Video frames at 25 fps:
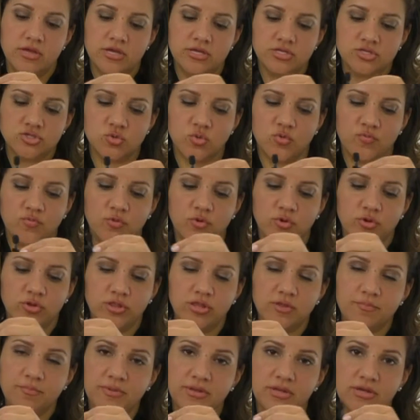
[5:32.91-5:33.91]
So if you're
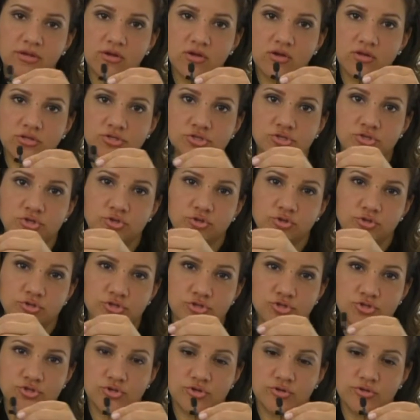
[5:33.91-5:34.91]
clipping it onto your
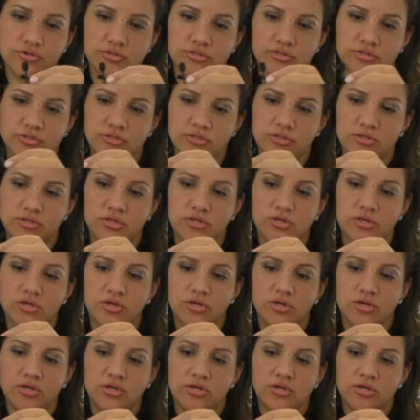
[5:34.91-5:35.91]
shirt,
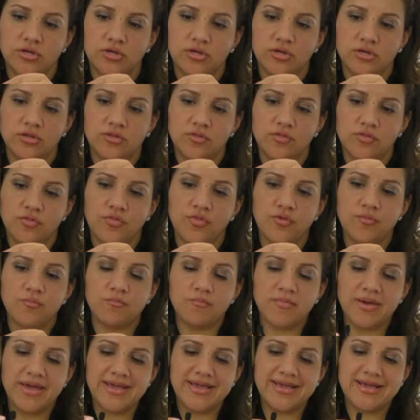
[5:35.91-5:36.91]
the
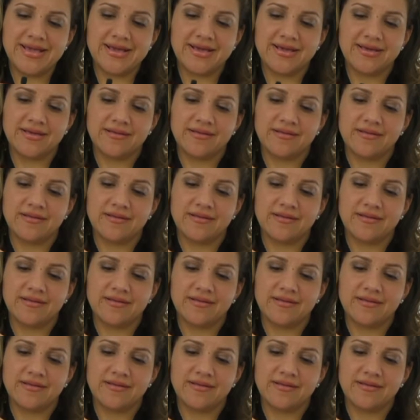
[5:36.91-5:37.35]
mic,